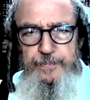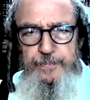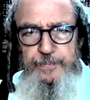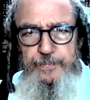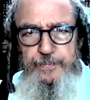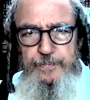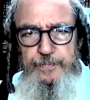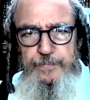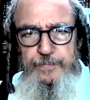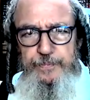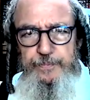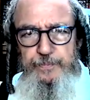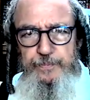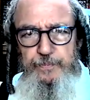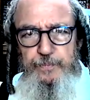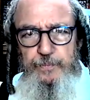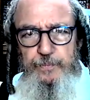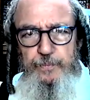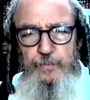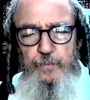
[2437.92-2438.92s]

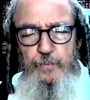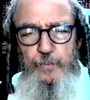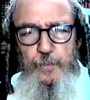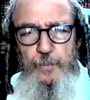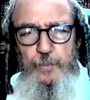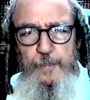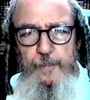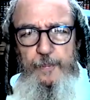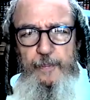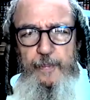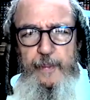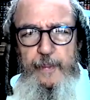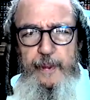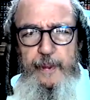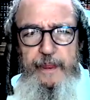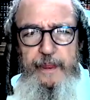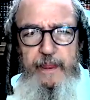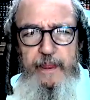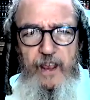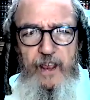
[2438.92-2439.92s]

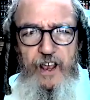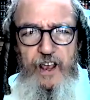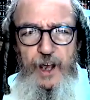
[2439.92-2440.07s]
No one is speaking in this clip.